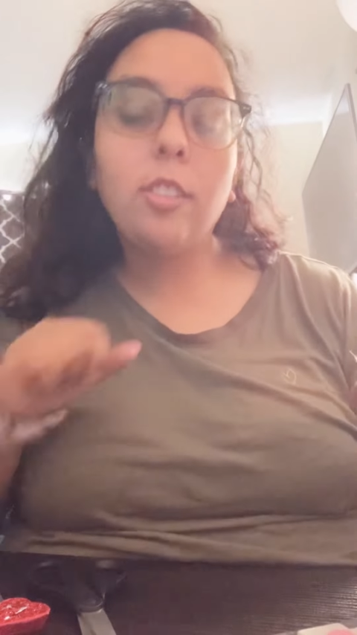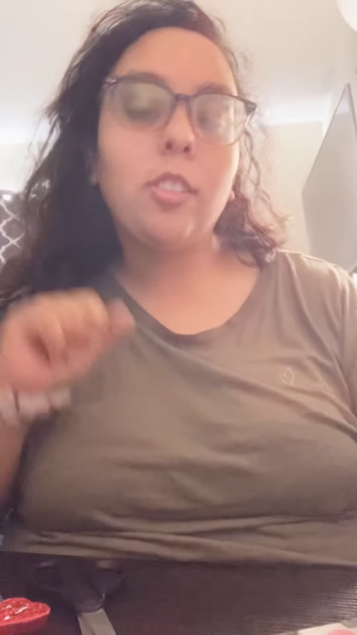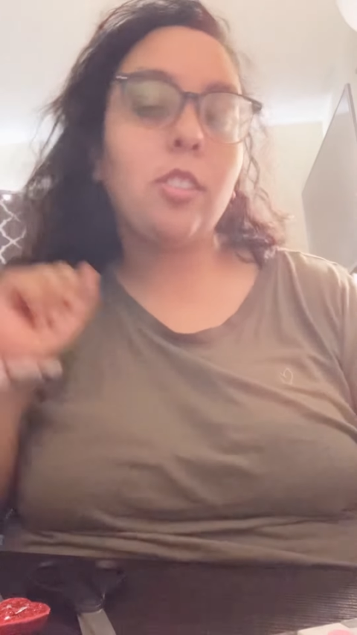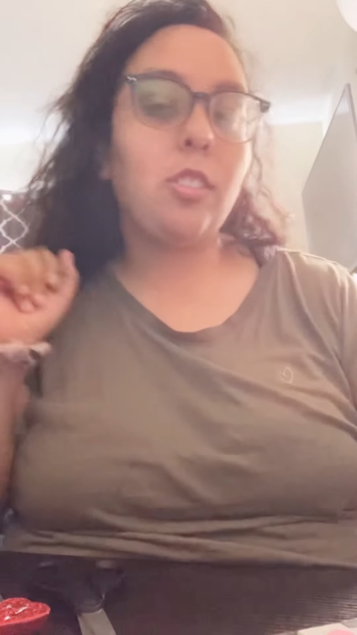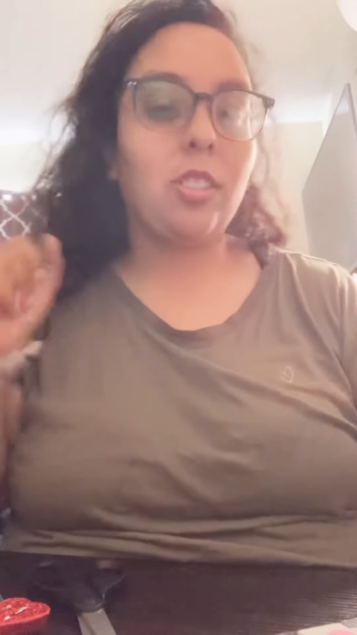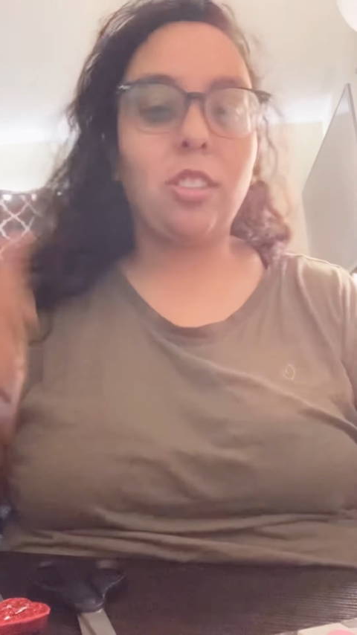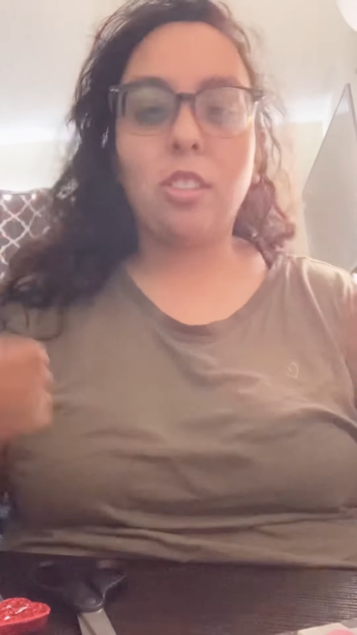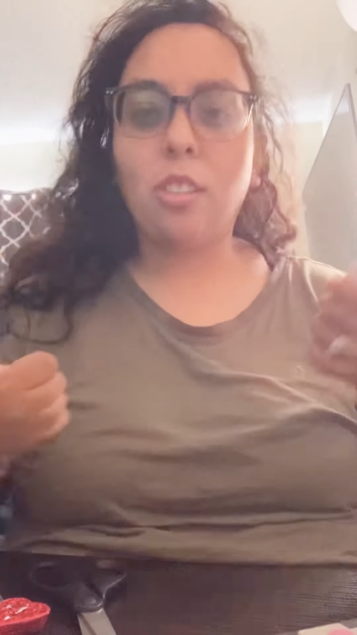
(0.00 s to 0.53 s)
So
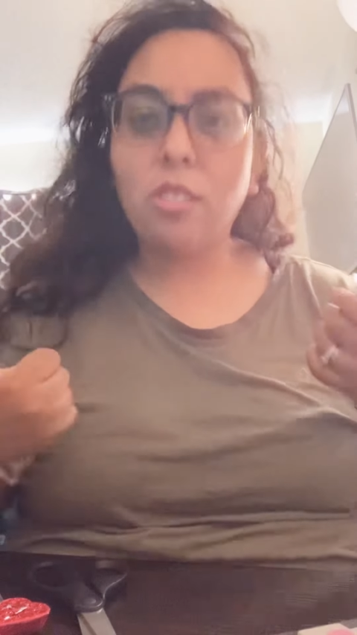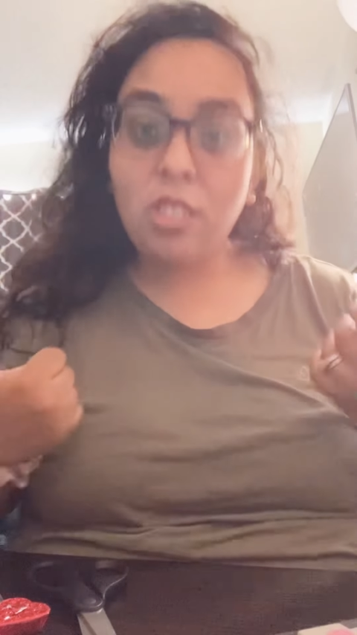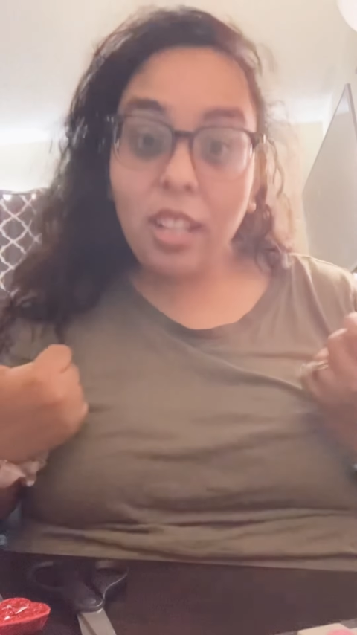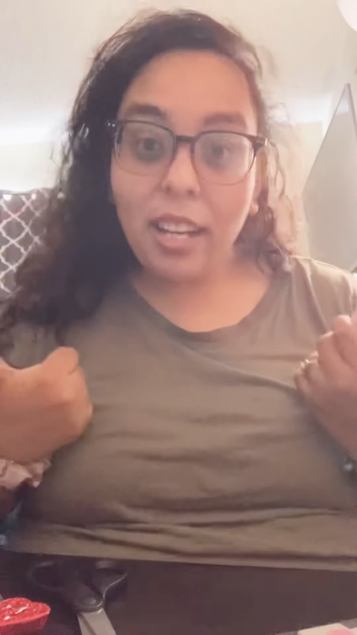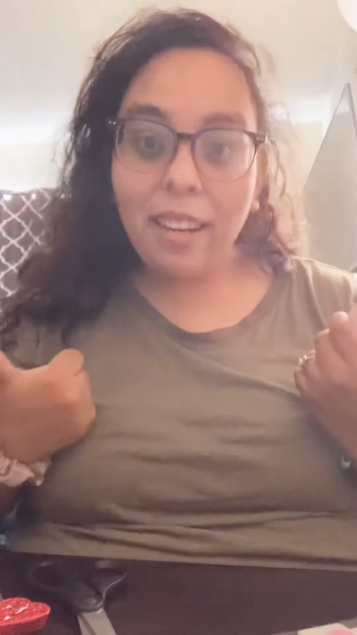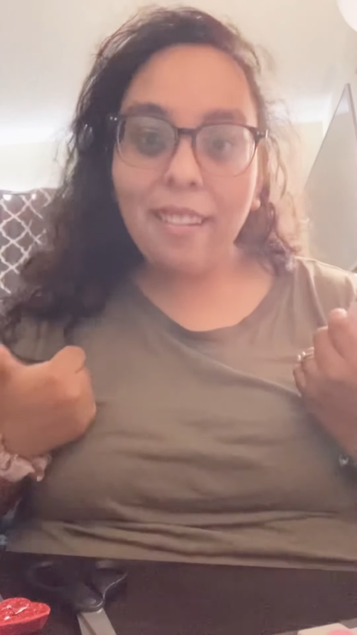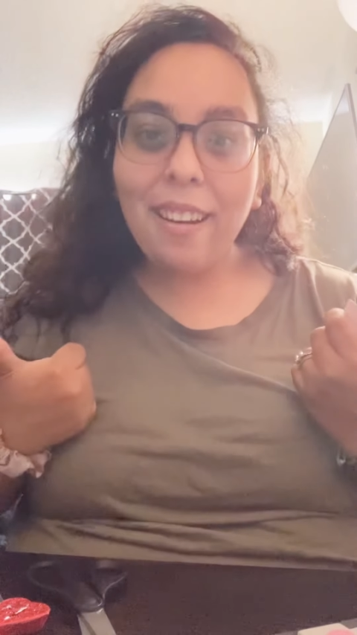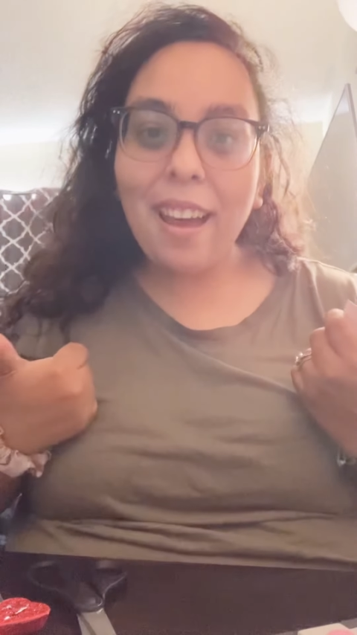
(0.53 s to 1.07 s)
just go
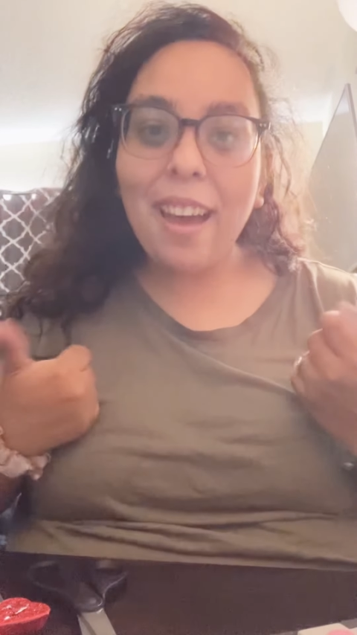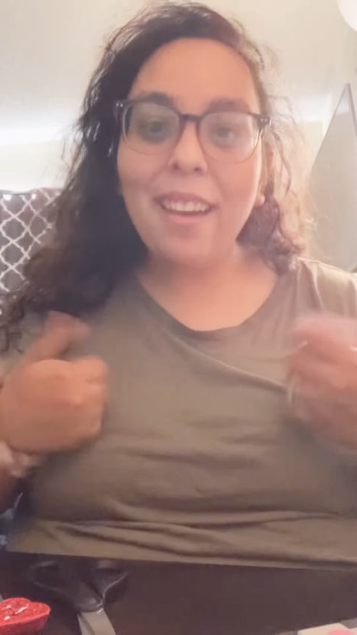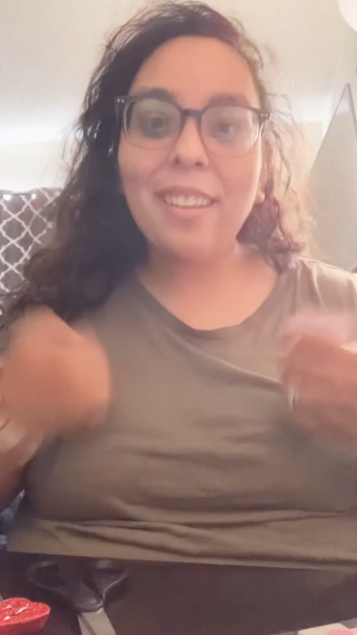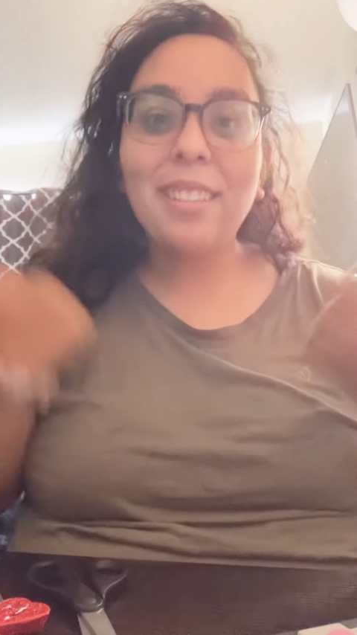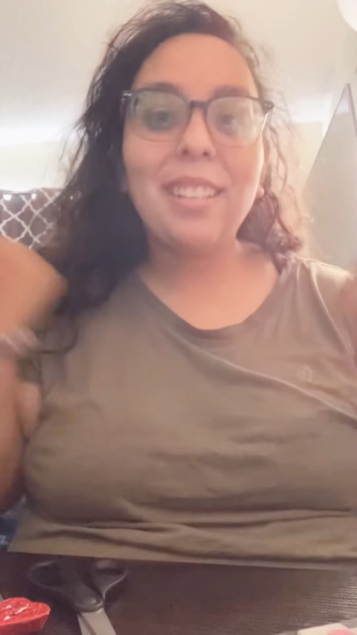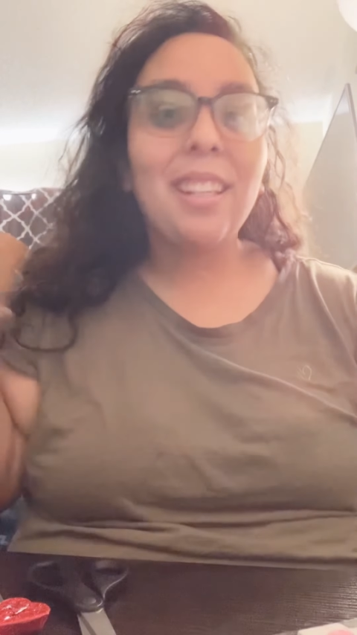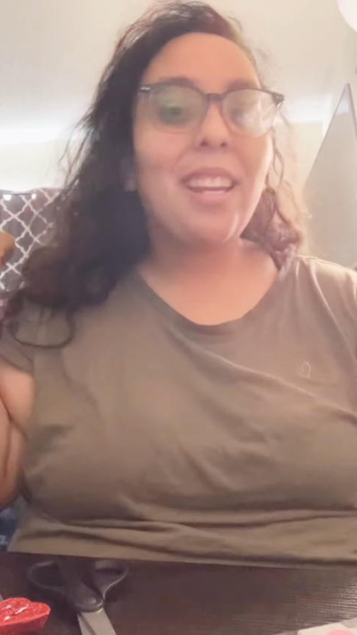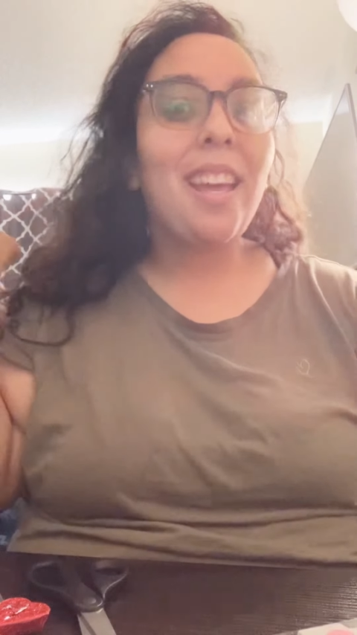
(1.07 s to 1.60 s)
check her
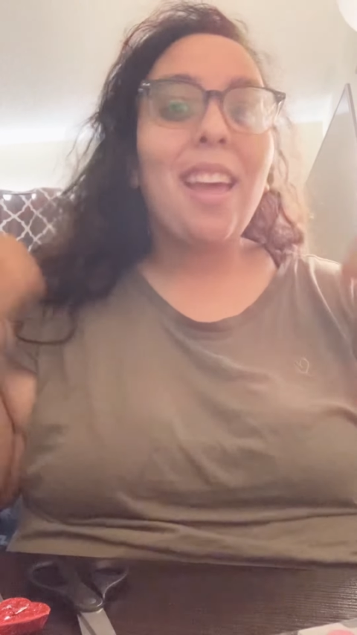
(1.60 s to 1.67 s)
out.